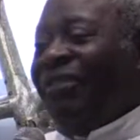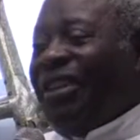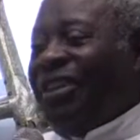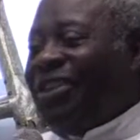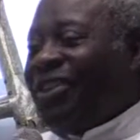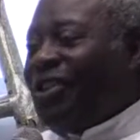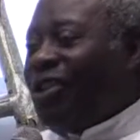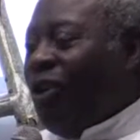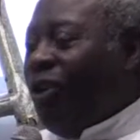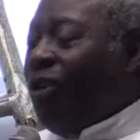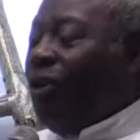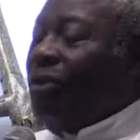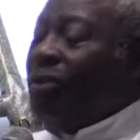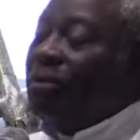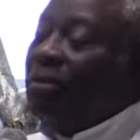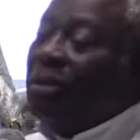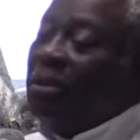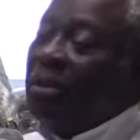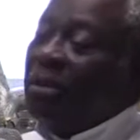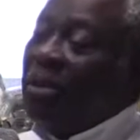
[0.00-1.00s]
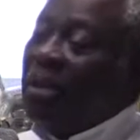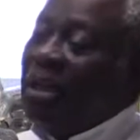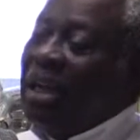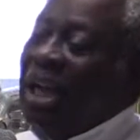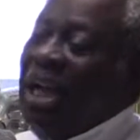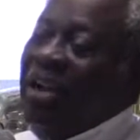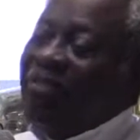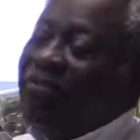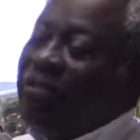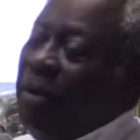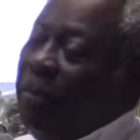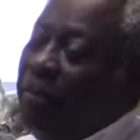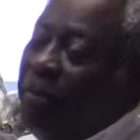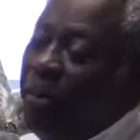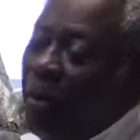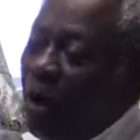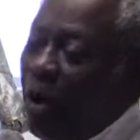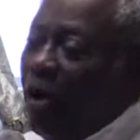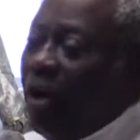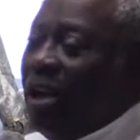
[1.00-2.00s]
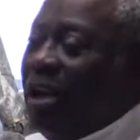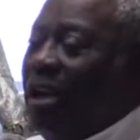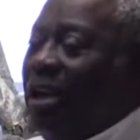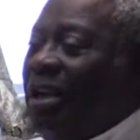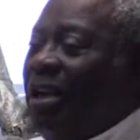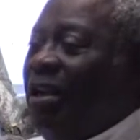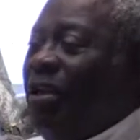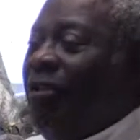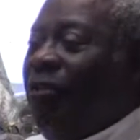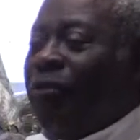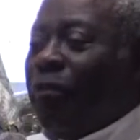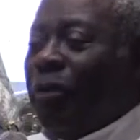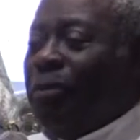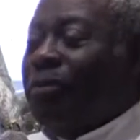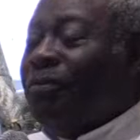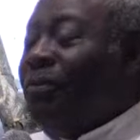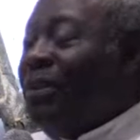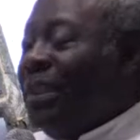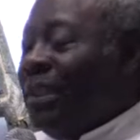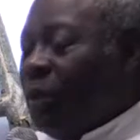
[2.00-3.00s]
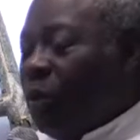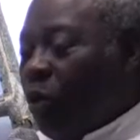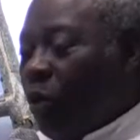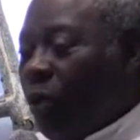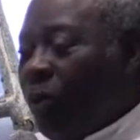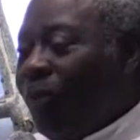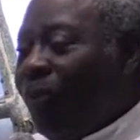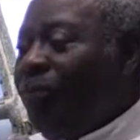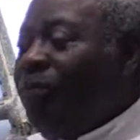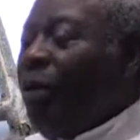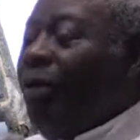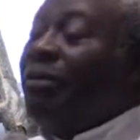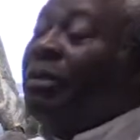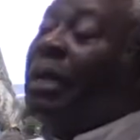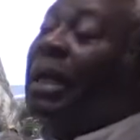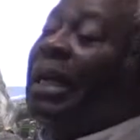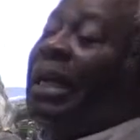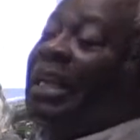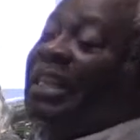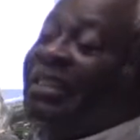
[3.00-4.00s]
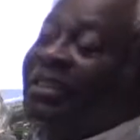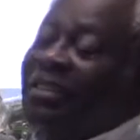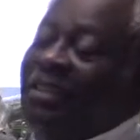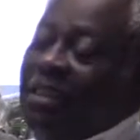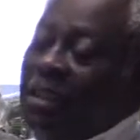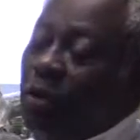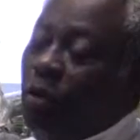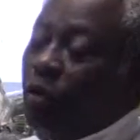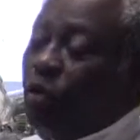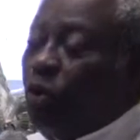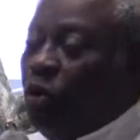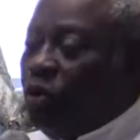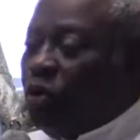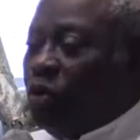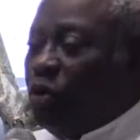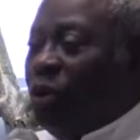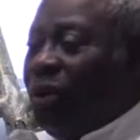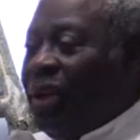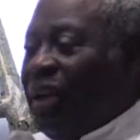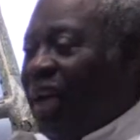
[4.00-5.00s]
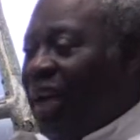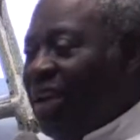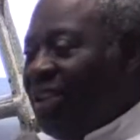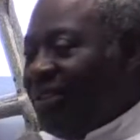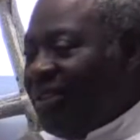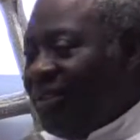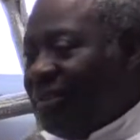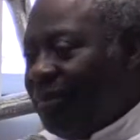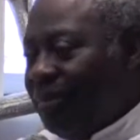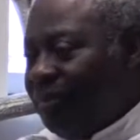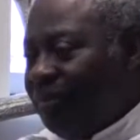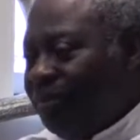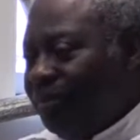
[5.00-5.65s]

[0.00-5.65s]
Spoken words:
son, every boy from age 0 to 2 years.